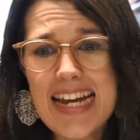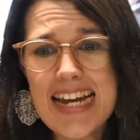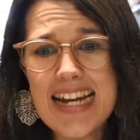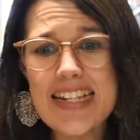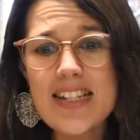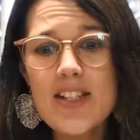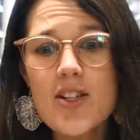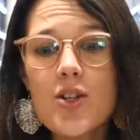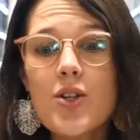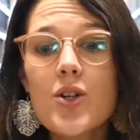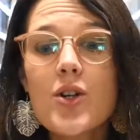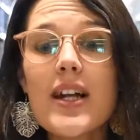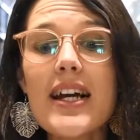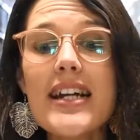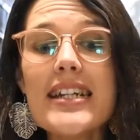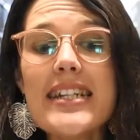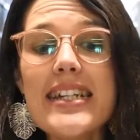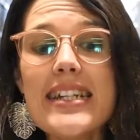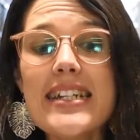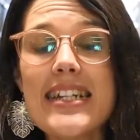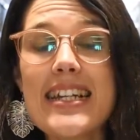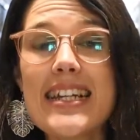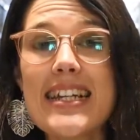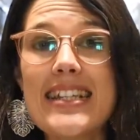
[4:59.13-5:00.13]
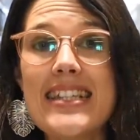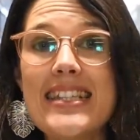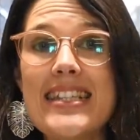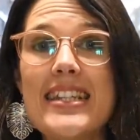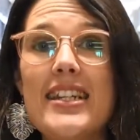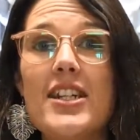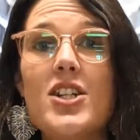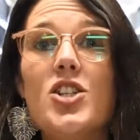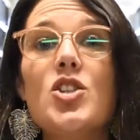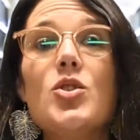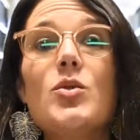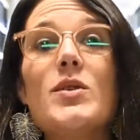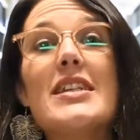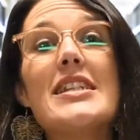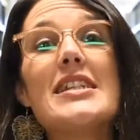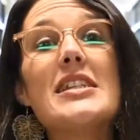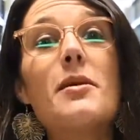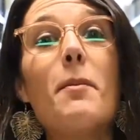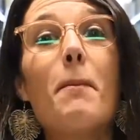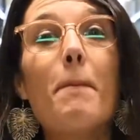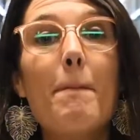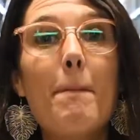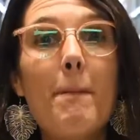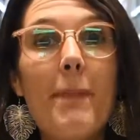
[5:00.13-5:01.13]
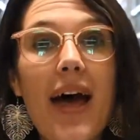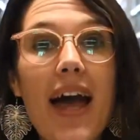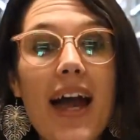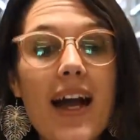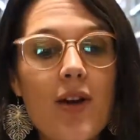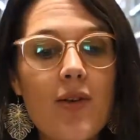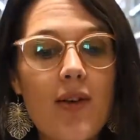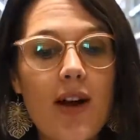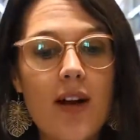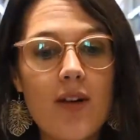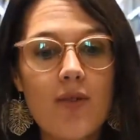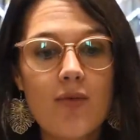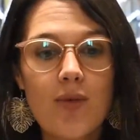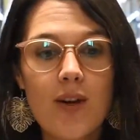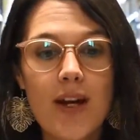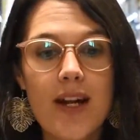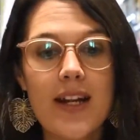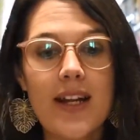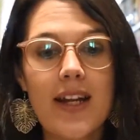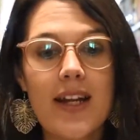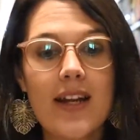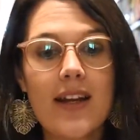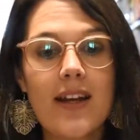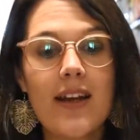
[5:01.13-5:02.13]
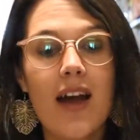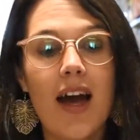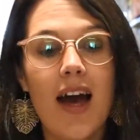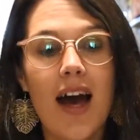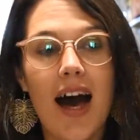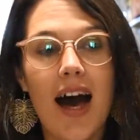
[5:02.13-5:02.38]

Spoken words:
it's a good idea to consider doing some background reading